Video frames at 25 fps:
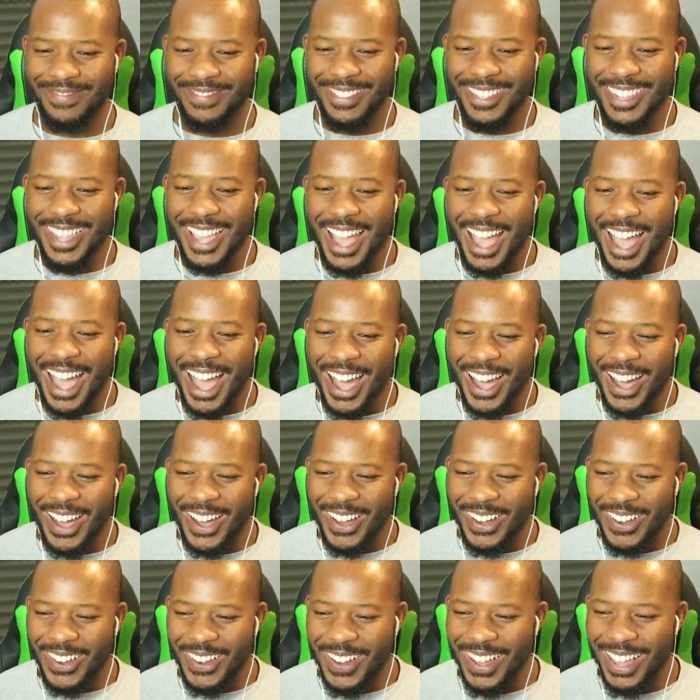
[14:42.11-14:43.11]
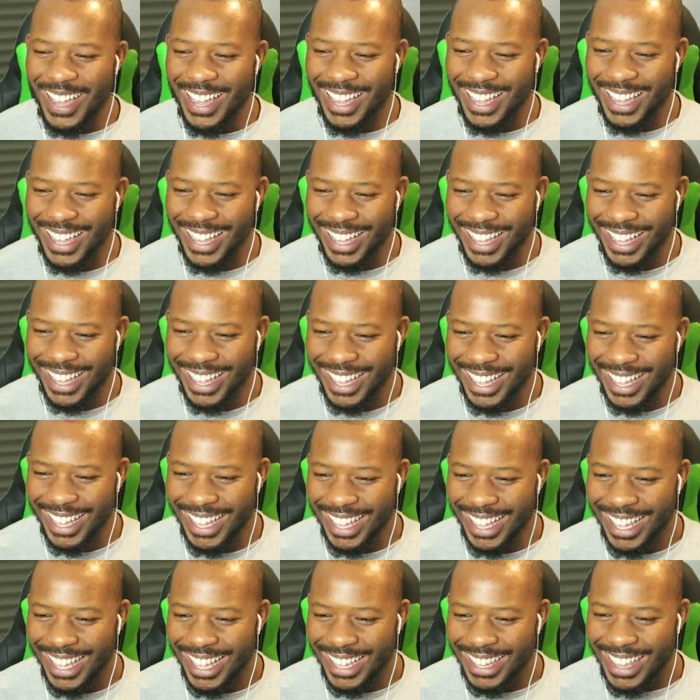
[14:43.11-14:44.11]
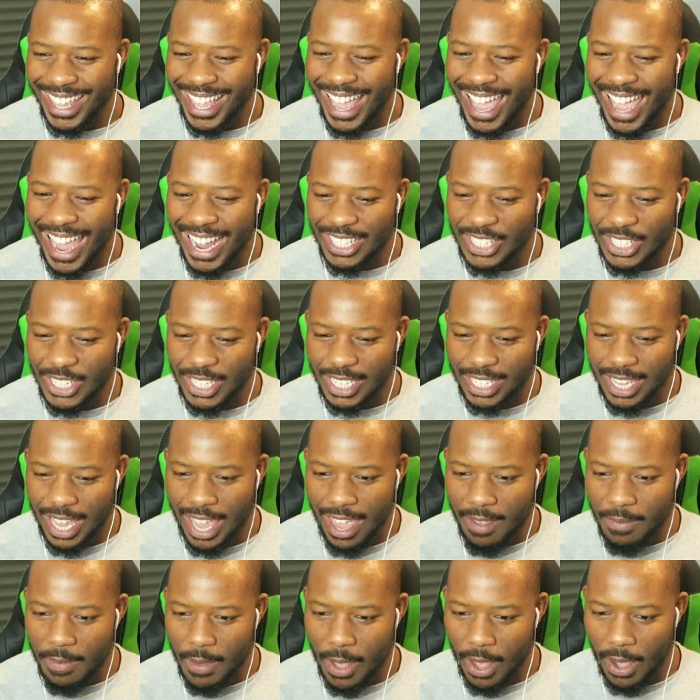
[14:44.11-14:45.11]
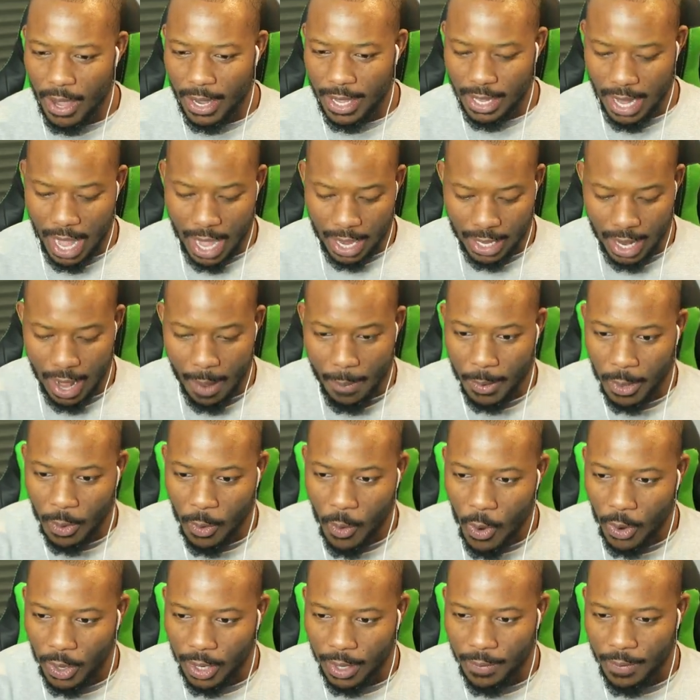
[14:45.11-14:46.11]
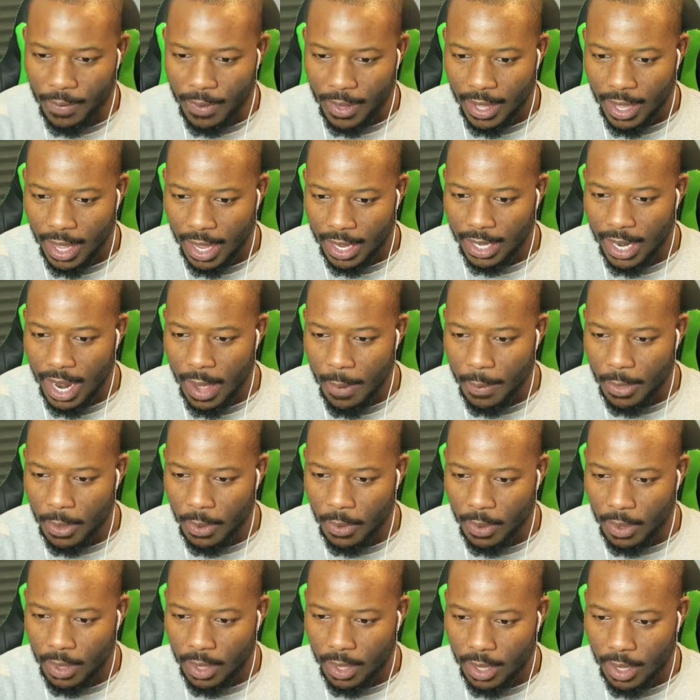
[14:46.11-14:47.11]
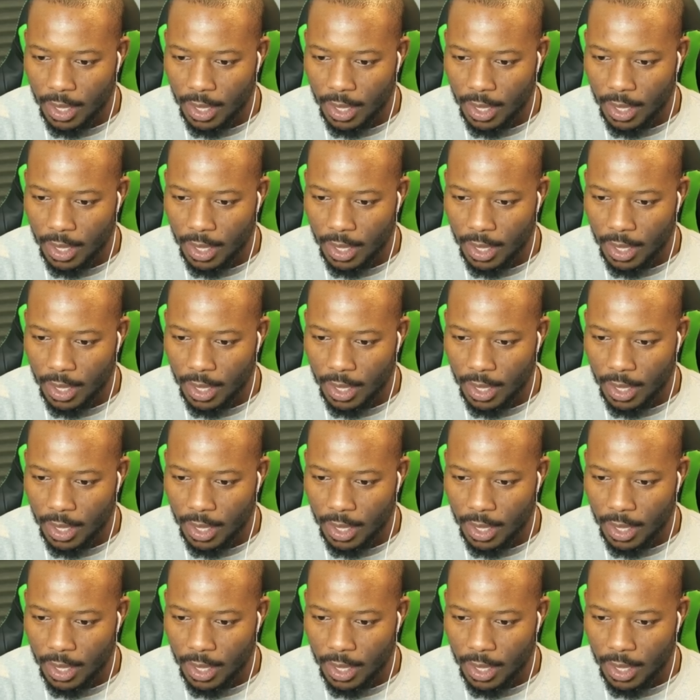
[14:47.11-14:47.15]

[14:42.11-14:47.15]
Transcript: No! They actually saved. Oh, I can I can hop in the water. I can hop in the.